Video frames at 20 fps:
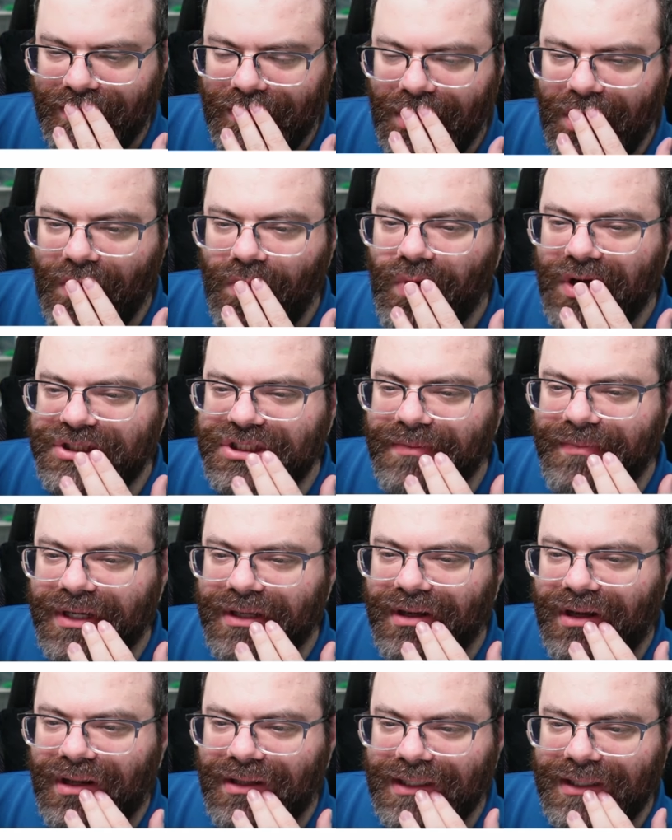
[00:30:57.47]
Oh,
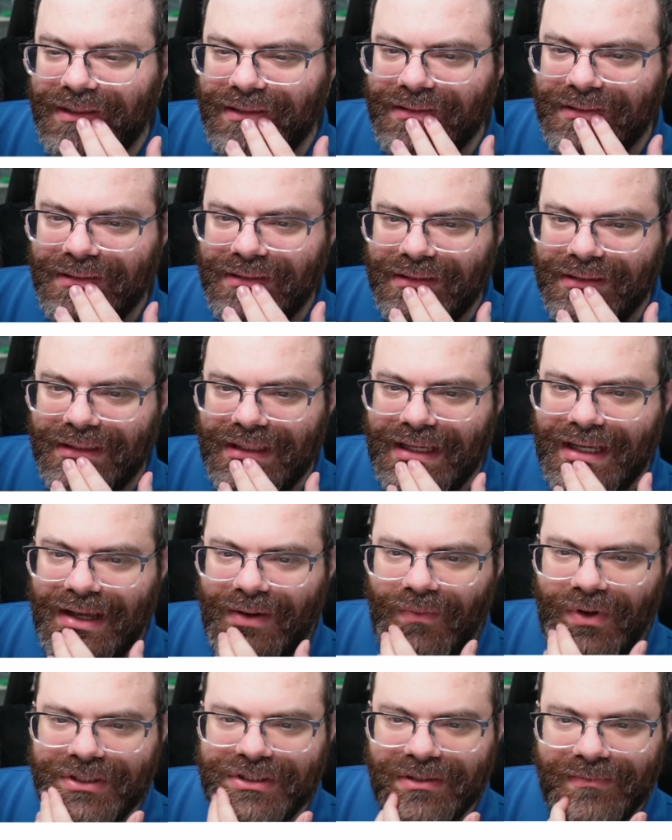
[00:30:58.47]
whatchamacallit. Yeah,
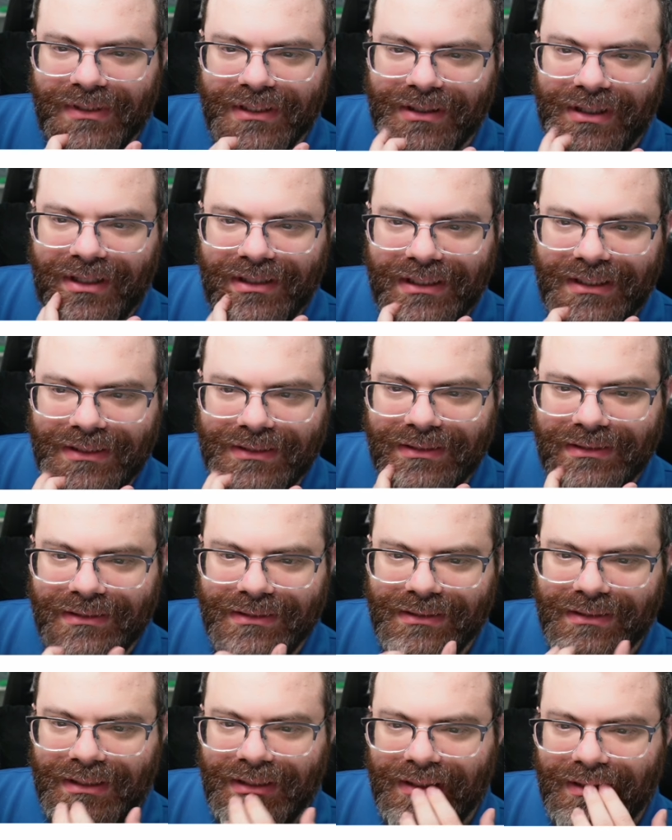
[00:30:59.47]
whatchamacallit.
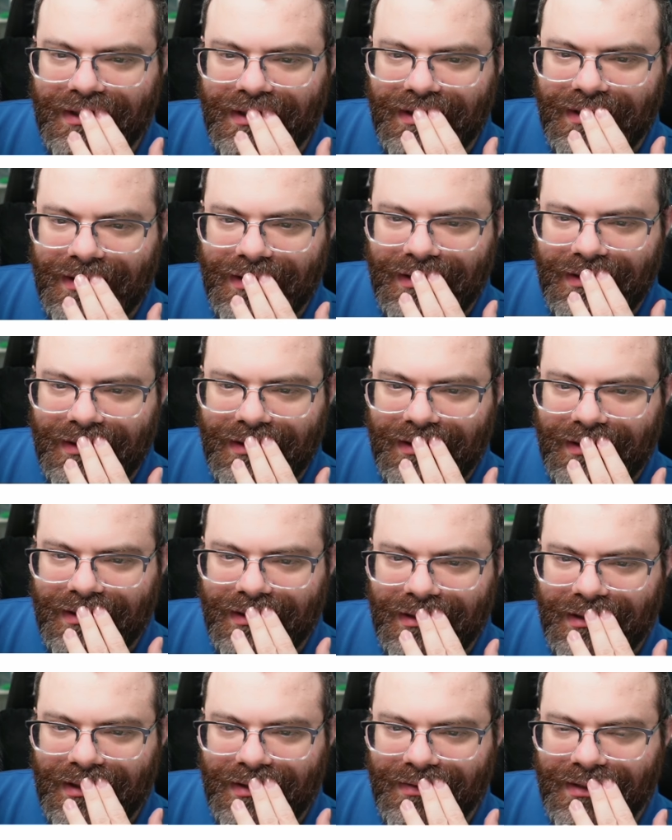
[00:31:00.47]

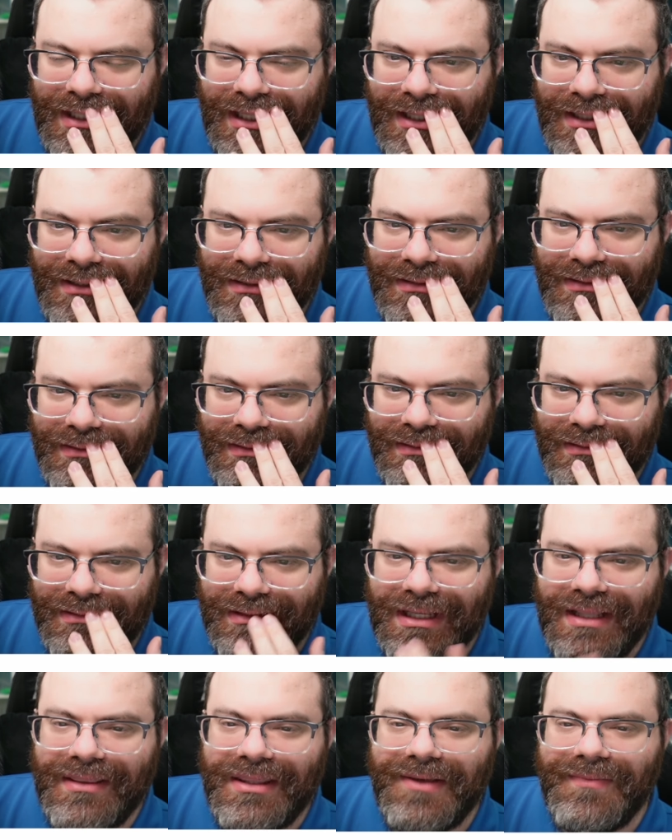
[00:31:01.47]
Okay.
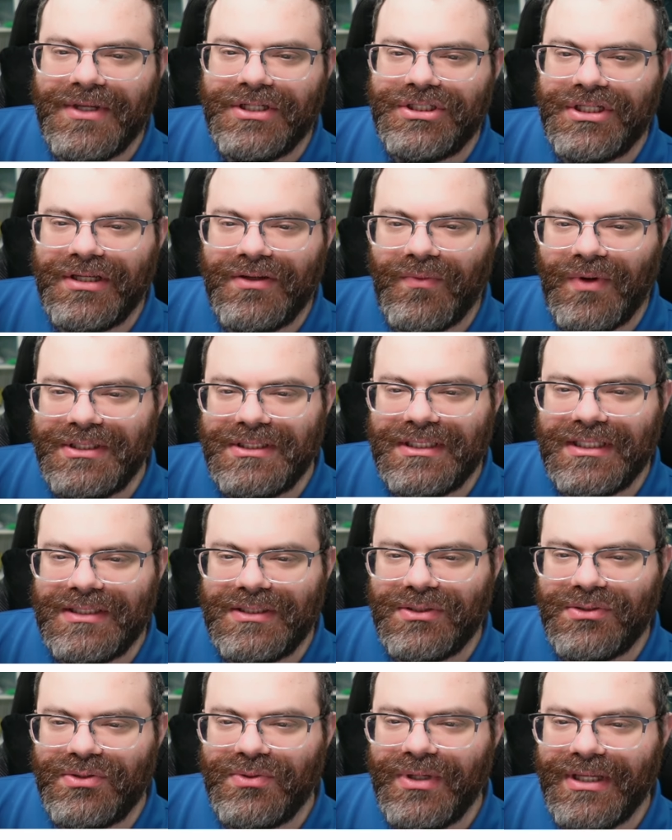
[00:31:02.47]
A thingamajig, what's
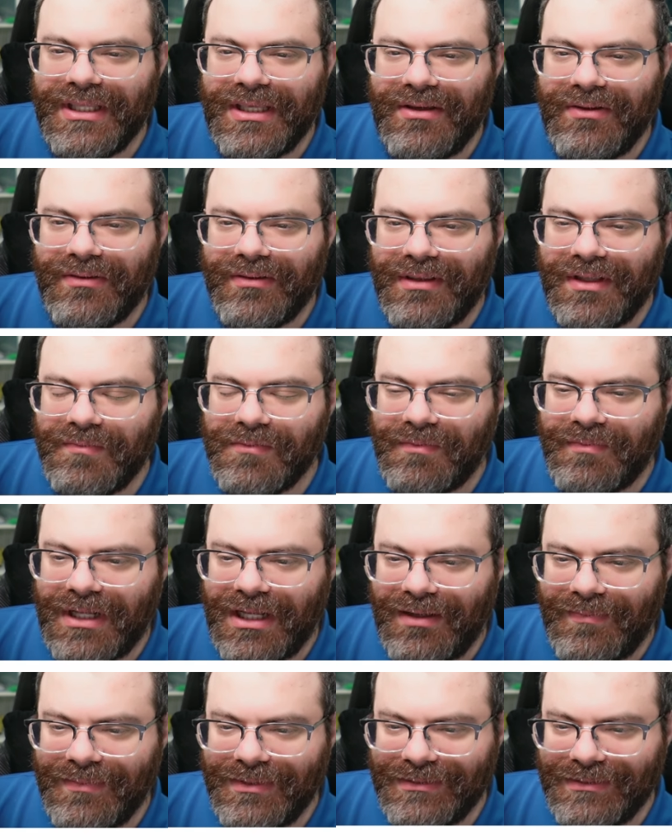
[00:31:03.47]
its doohickey or thingamabob?